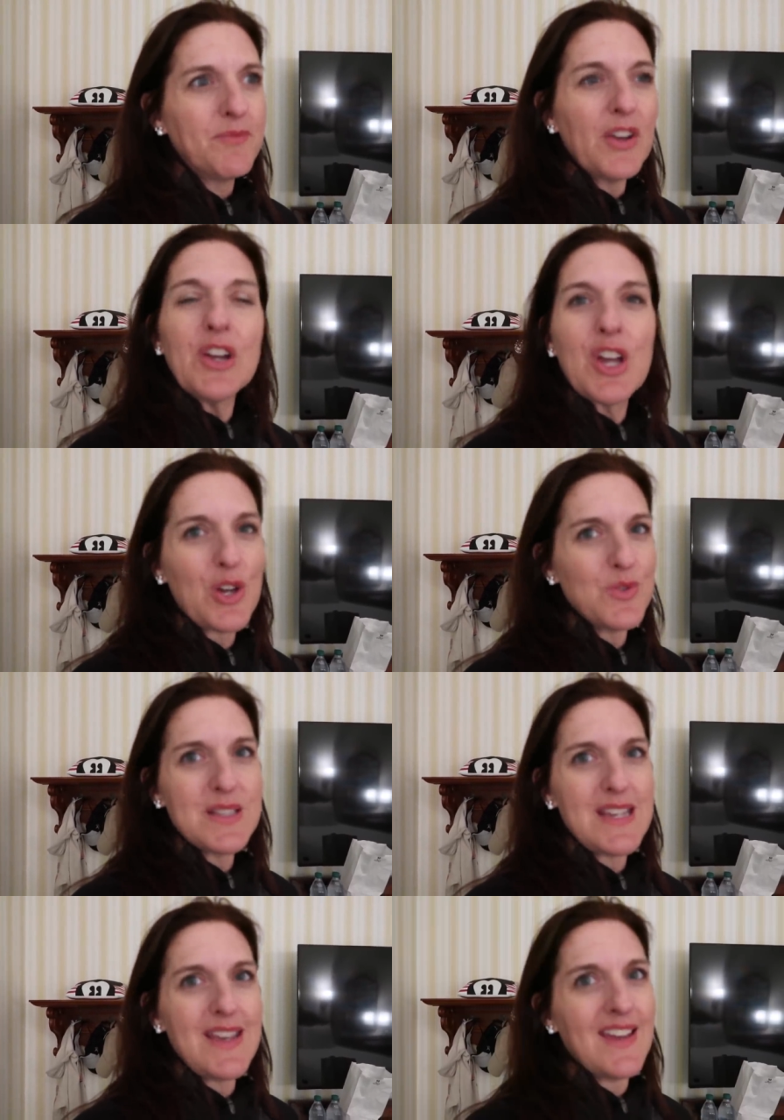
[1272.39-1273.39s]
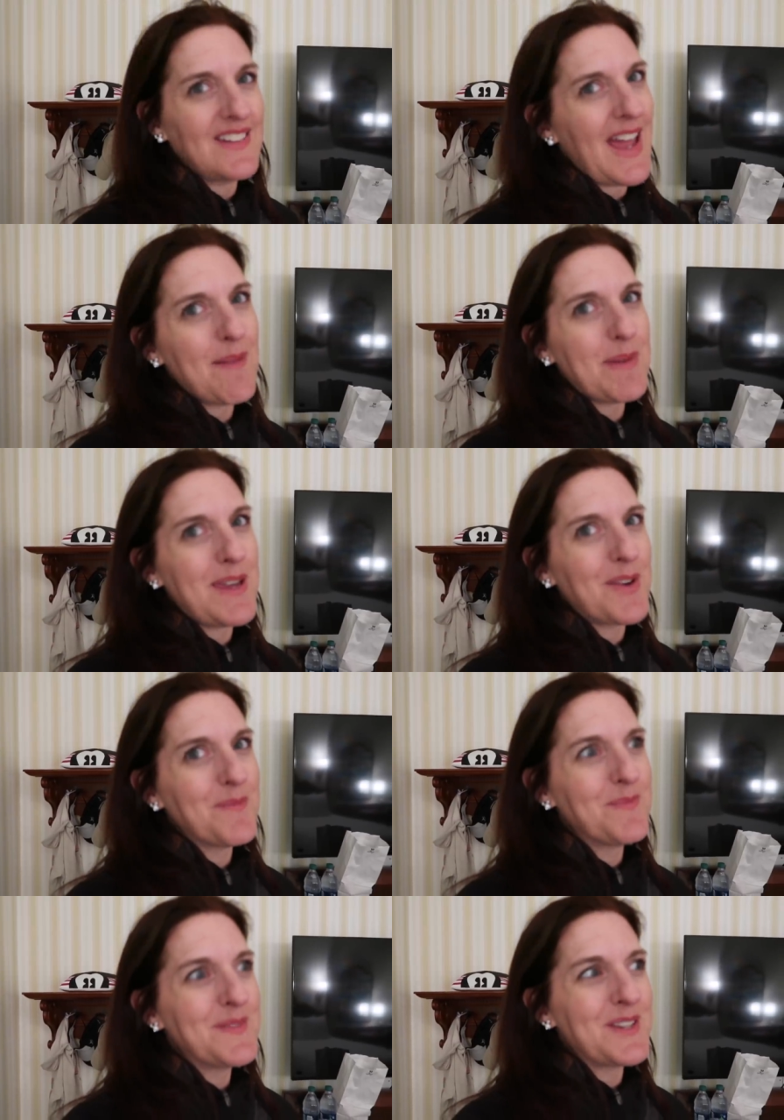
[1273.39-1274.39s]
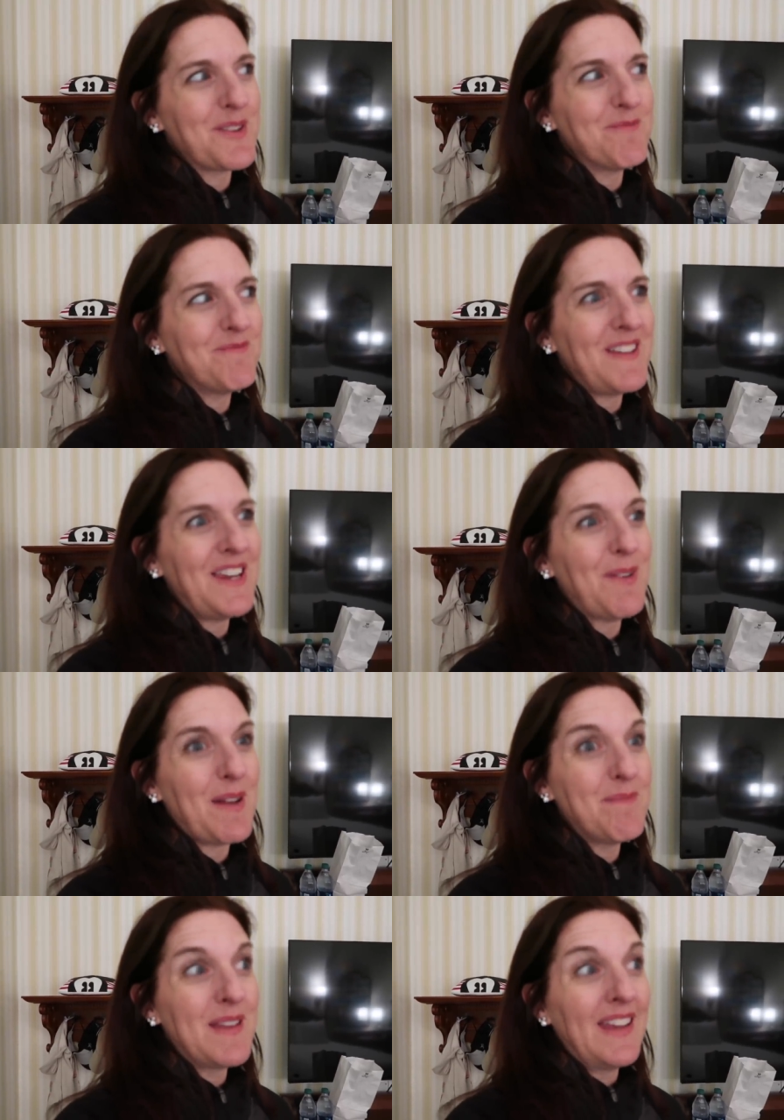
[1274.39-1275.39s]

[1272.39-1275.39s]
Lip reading: very cozy and happy here. So anyway,